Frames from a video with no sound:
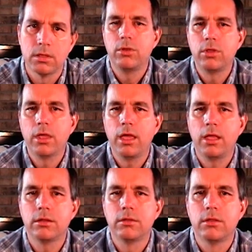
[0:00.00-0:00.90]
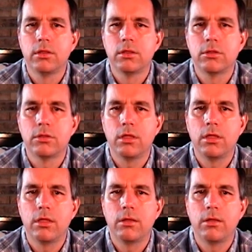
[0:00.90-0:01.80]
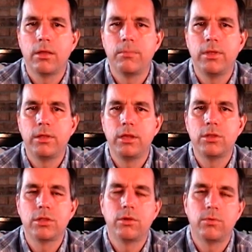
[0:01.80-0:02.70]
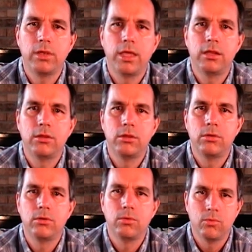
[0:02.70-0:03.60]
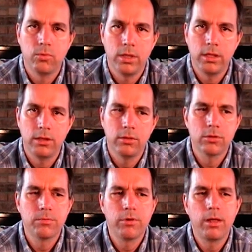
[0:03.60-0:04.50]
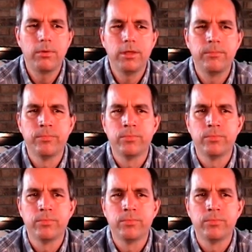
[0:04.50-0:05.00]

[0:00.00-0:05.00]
Look at abilities that are related to reading. There's probably